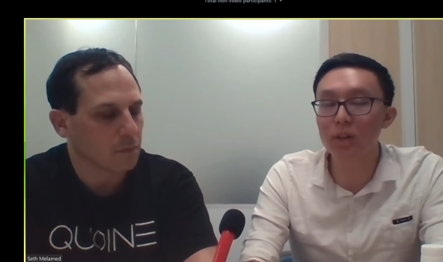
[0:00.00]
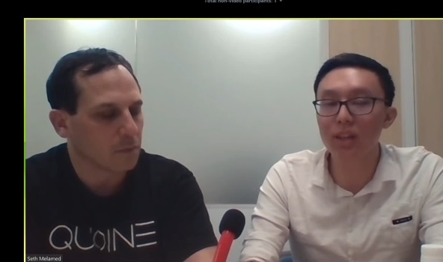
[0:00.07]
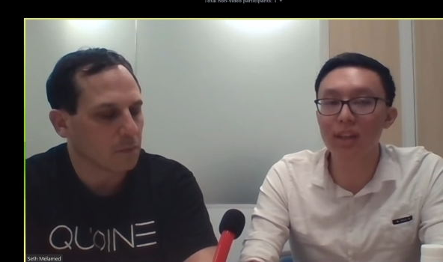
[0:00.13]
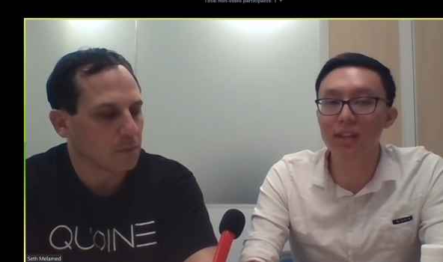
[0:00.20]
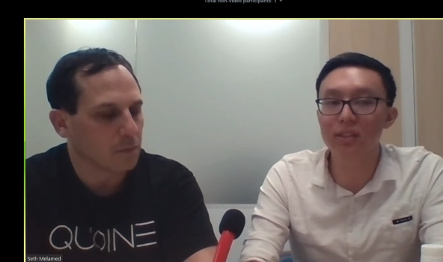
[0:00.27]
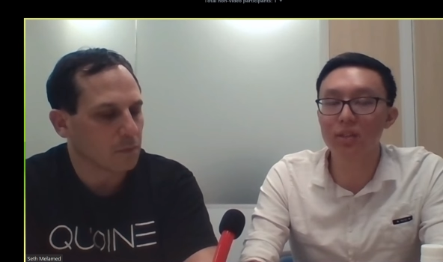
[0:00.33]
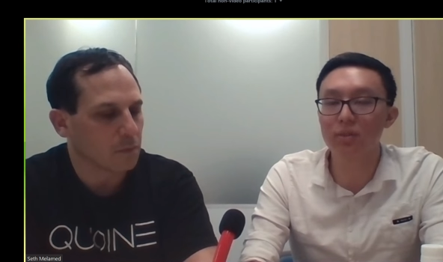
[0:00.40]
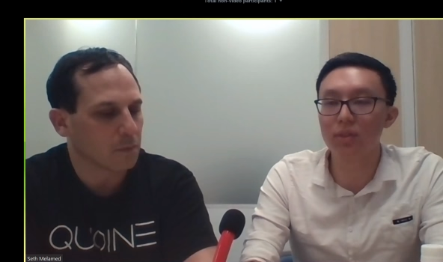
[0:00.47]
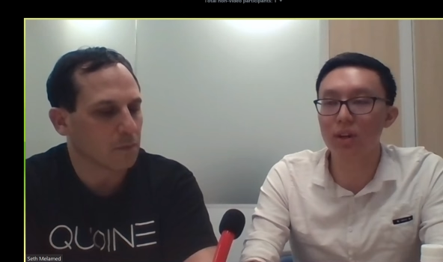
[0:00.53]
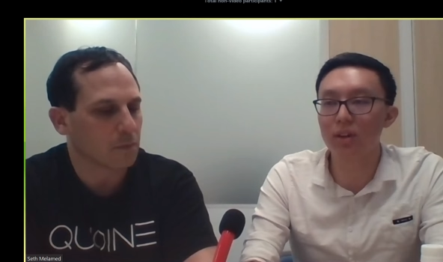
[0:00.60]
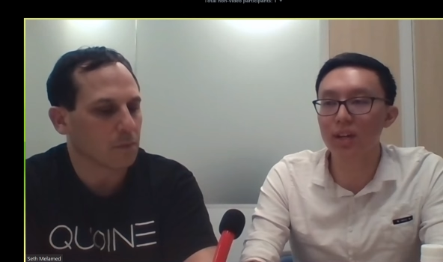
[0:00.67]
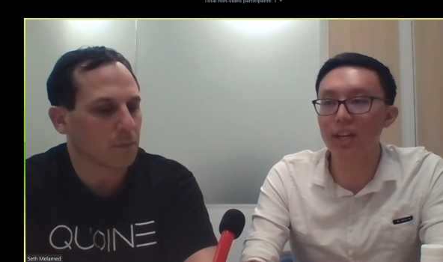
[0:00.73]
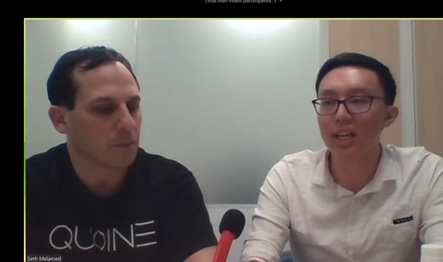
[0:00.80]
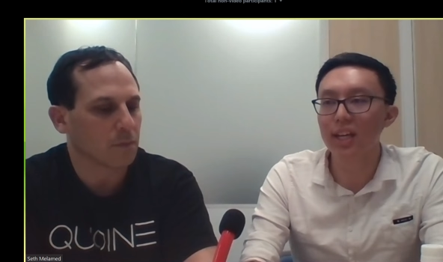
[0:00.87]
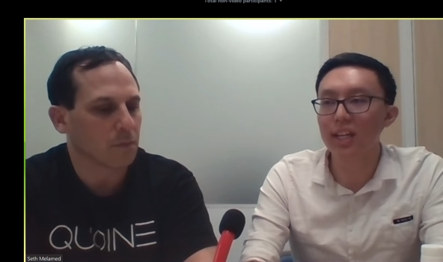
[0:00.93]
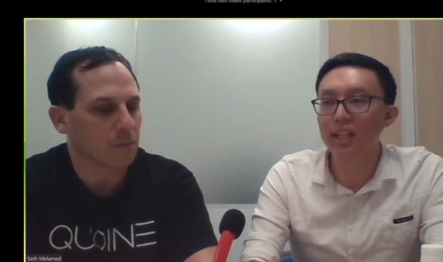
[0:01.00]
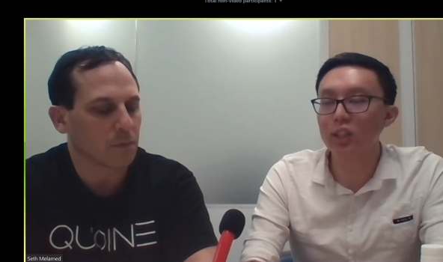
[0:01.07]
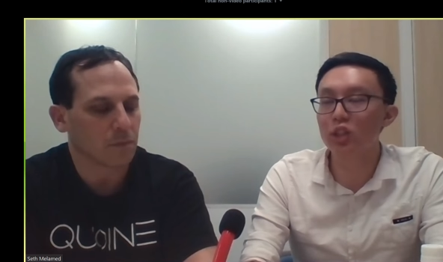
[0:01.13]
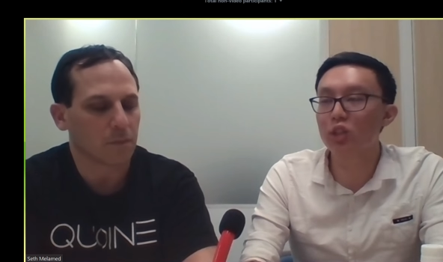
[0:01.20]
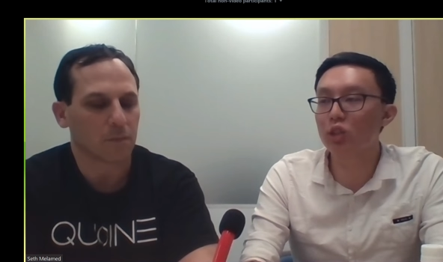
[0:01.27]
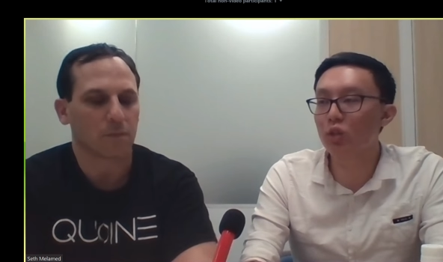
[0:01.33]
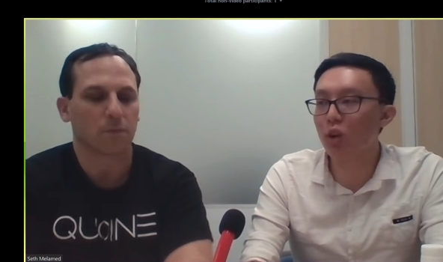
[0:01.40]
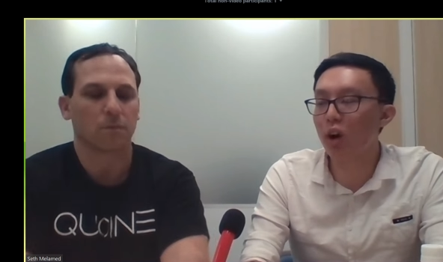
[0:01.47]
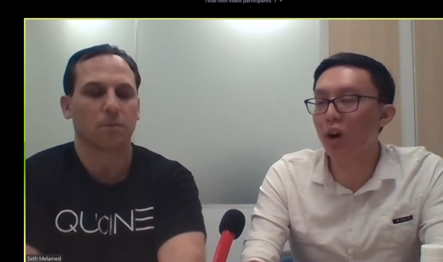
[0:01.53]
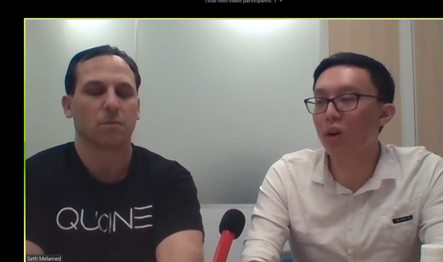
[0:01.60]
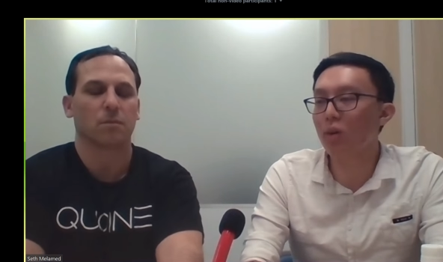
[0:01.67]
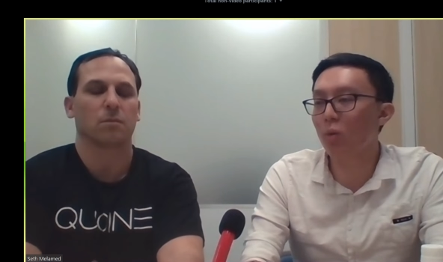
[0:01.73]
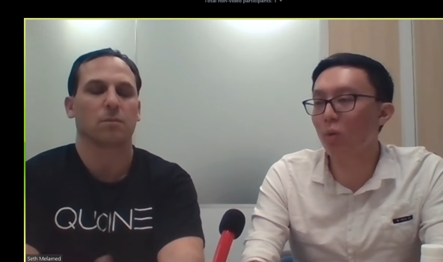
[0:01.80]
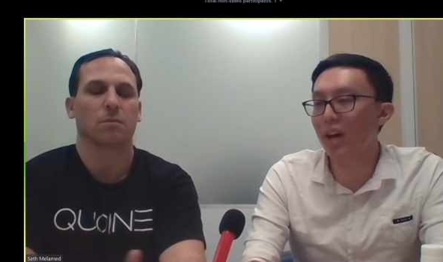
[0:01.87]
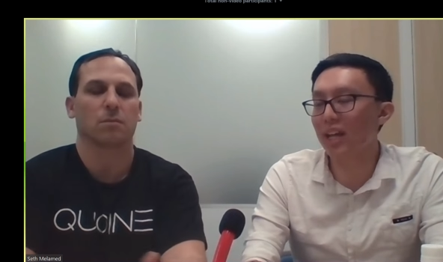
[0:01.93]
Speaker 1: We think it's a very
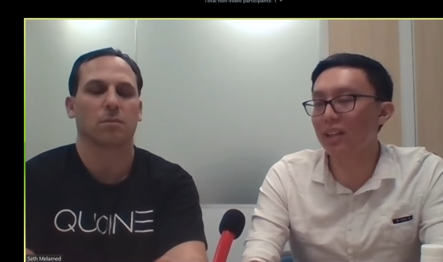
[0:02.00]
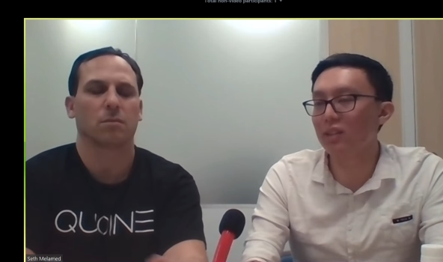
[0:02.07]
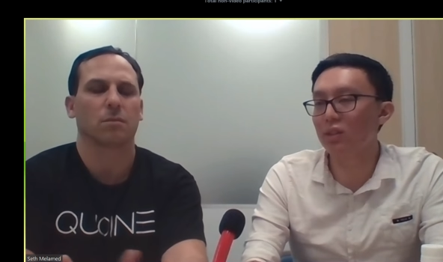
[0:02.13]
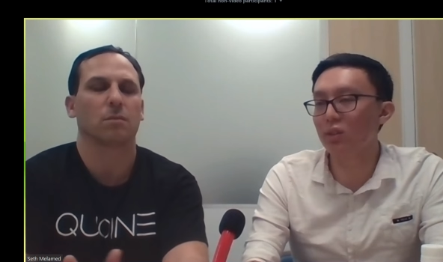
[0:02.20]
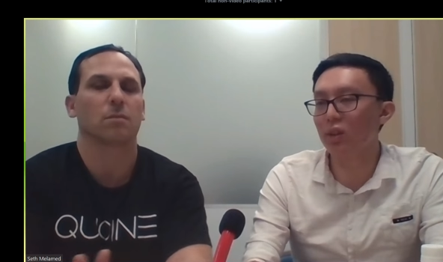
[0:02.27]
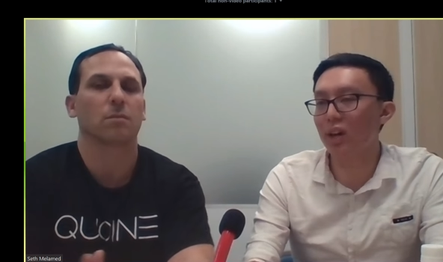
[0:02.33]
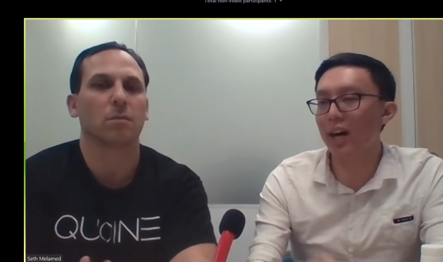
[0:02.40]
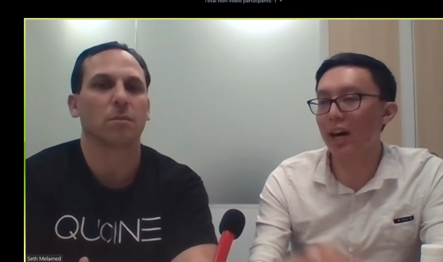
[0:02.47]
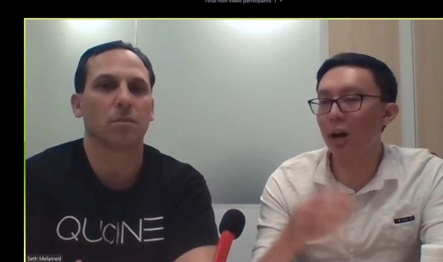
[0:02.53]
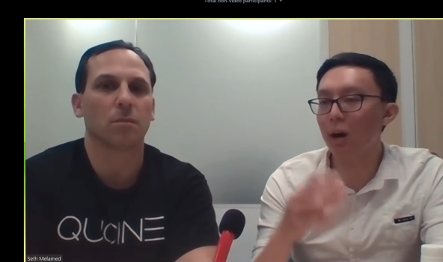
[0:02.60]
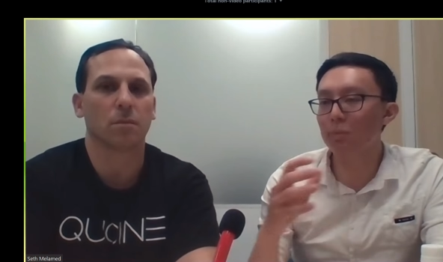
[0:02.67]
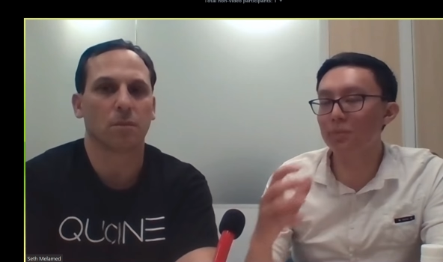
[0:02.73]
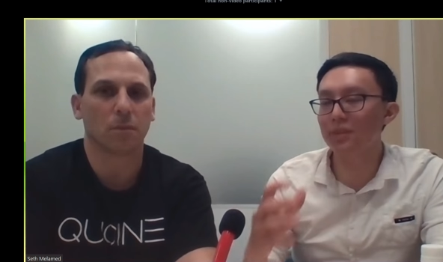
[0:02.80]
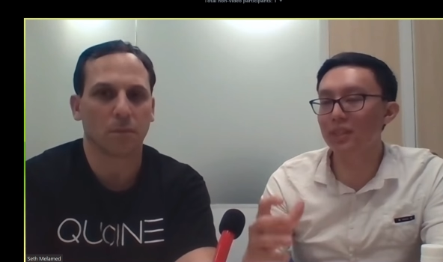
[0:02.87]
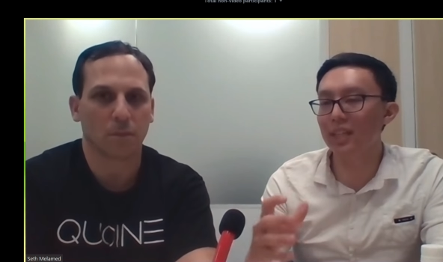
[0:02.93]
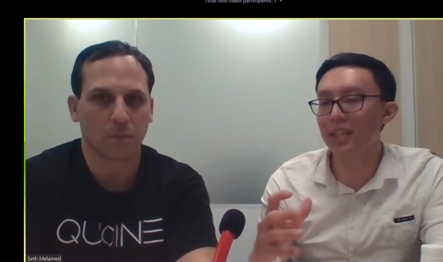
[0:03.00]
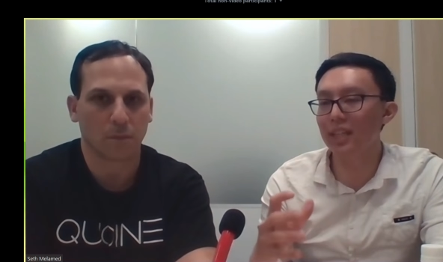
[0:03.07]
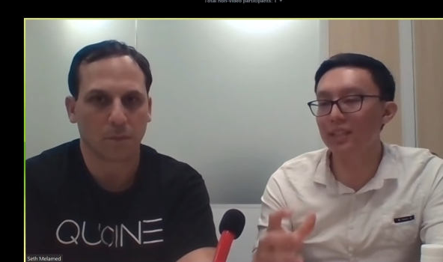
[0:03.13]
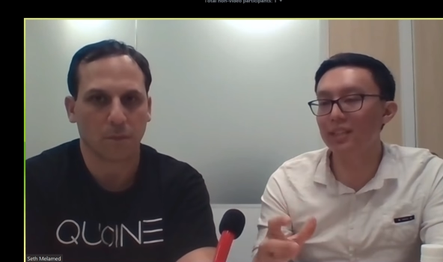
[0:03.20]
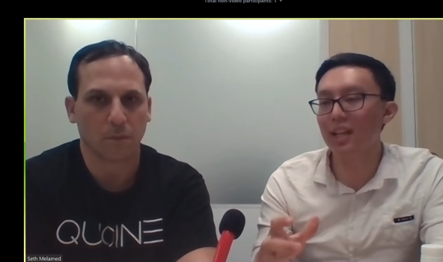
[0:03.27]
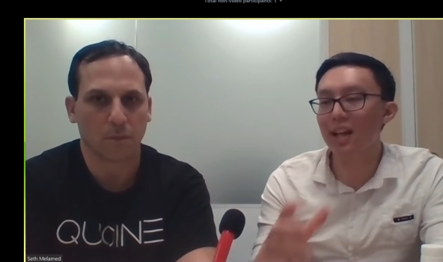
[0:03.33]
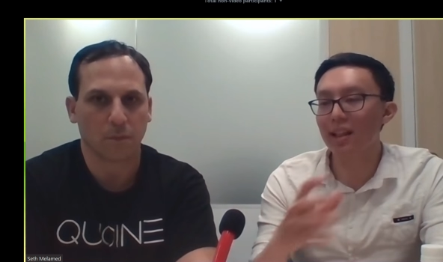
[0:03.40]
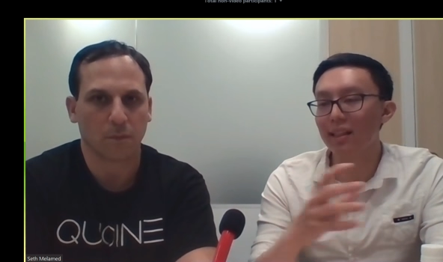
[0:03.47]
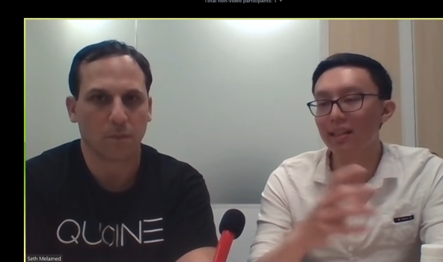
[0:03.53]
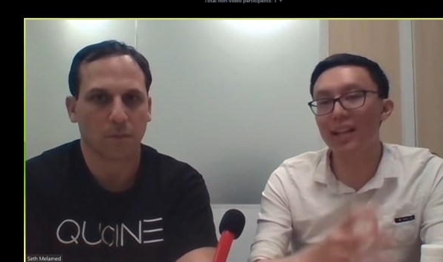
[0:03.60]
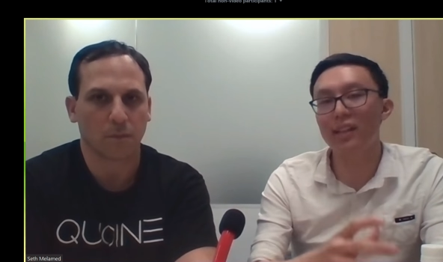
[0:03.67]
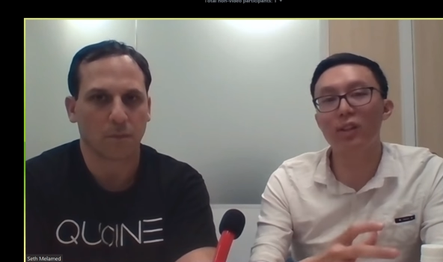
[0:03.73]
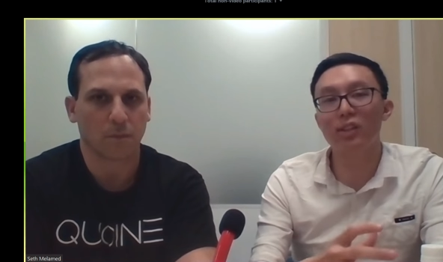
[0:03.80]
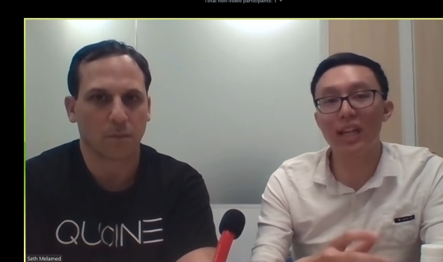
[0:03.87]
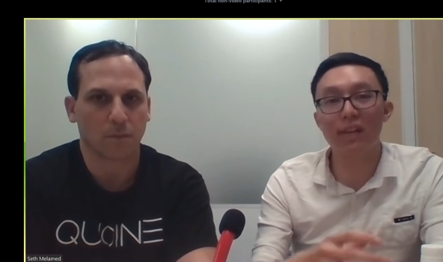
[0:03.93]
strong way to help these
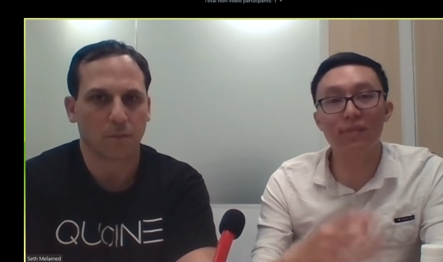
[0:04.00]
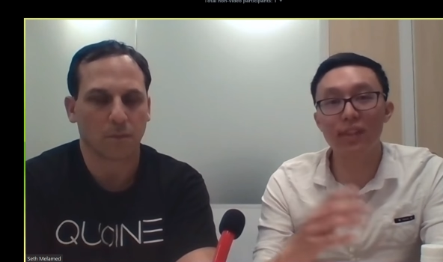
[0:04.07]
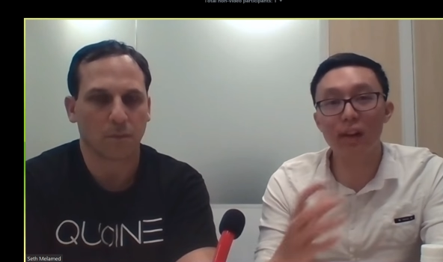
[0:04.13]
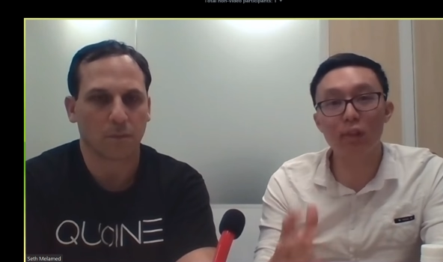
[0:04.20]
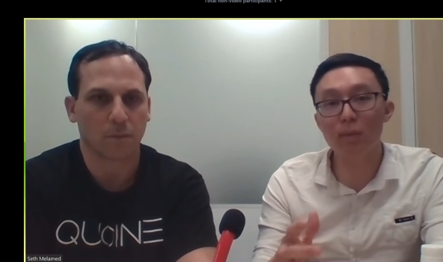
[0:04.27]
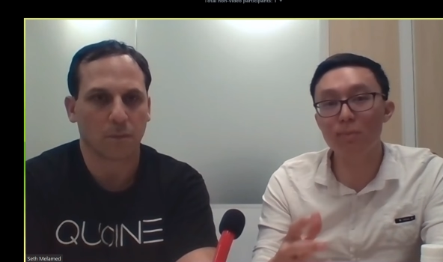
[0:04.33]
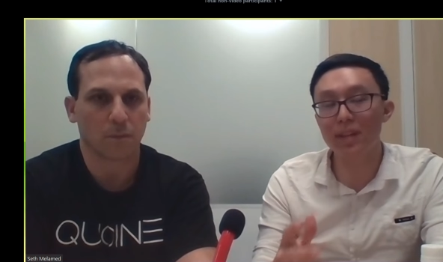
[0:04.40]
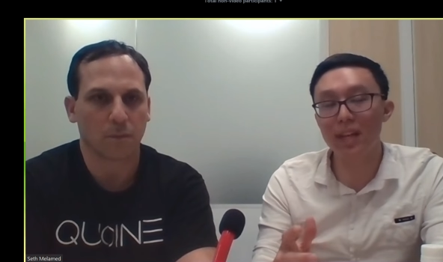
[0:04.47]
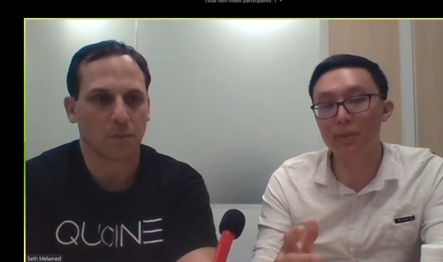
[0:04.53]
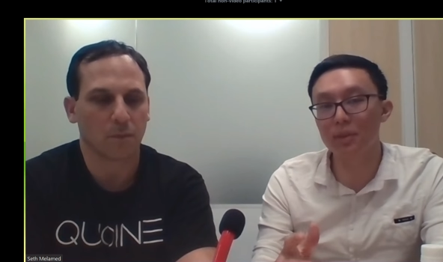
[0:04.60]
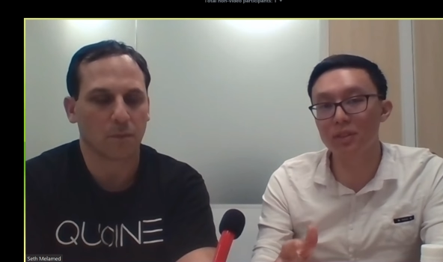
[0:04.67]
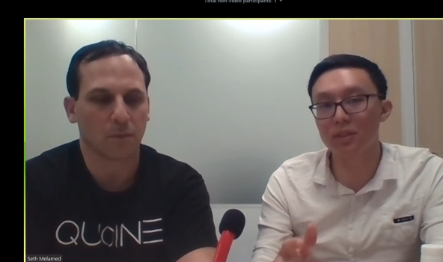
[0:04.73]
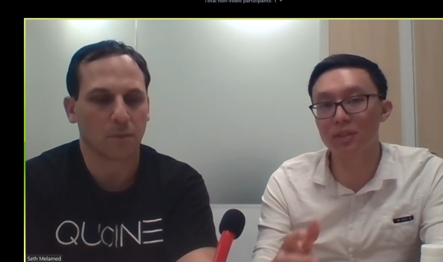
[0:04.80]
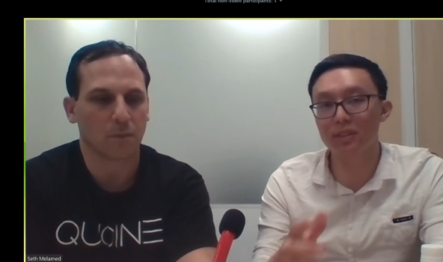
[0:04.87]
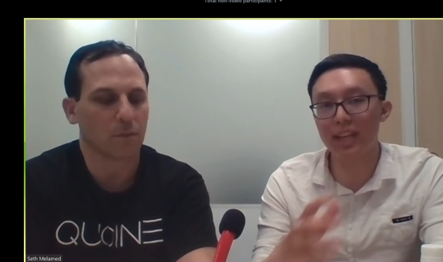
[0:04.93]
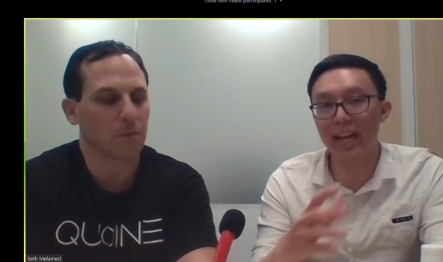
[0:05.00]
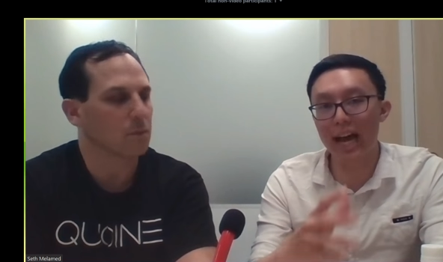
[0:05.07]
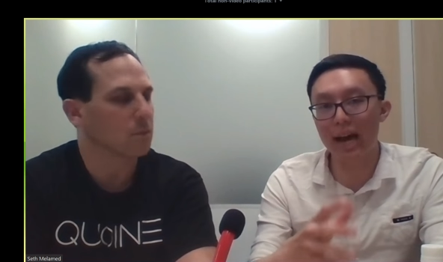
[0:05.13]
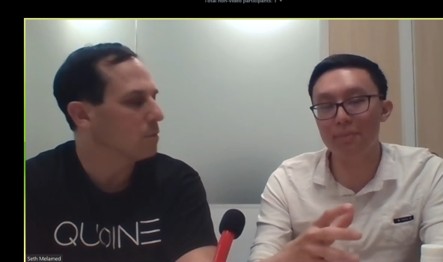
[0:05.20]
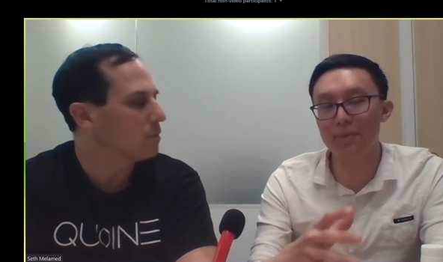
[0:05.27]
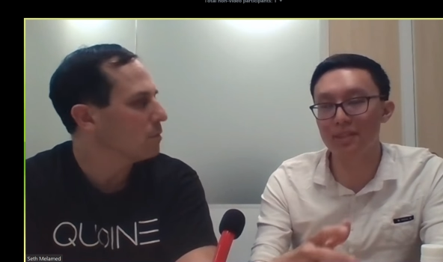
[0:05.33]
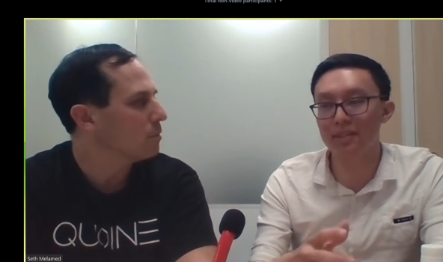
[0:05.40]
lenders that have never been able to tap